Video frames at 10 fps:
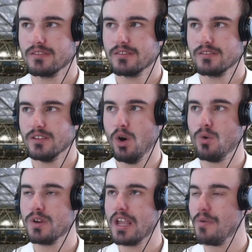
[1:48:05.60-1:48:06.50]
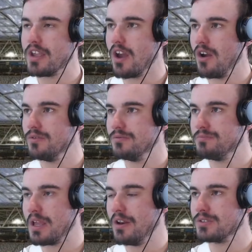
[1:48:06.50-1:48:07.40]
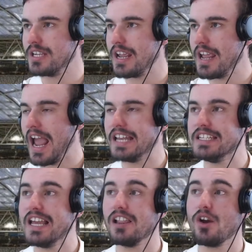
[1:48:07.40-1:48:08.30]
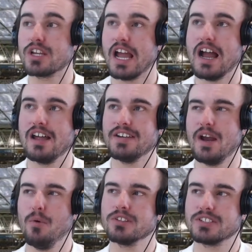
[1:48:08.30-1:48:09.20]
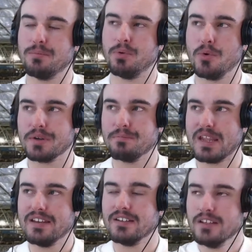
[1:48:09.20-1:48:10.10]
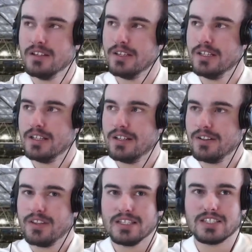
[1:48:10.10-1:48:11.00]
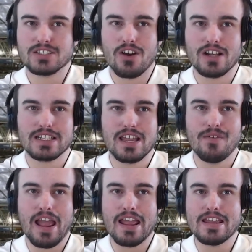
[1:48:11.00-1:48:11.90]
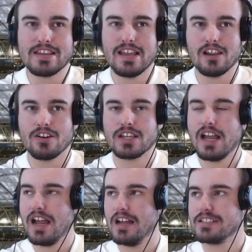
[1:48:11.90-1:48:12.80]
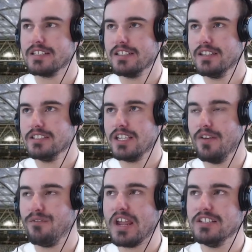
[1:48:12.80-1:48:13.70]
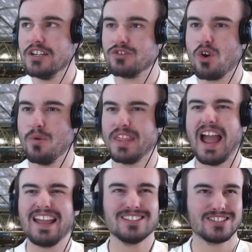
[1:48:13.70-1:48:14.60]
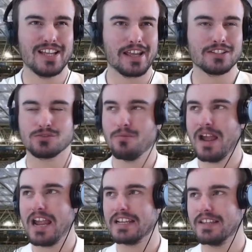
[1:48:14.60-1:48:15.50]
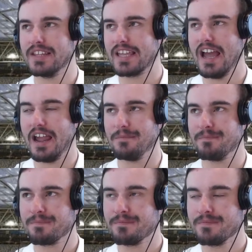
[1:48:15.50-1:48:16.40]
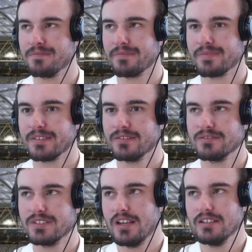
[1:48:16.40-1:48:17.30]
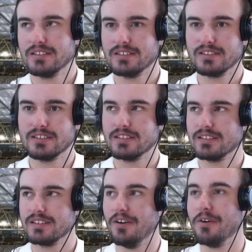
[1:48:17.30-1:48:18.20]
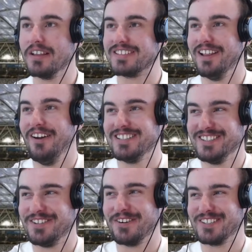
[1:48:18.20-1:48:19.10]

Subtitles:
Oh, here we go. Penalty and yellow card. Now, what's the point, Ben? He's decided to give a yellow card to the Fijian Drua with 8 seconds remaining in the game. So, no, it's Eliza Drua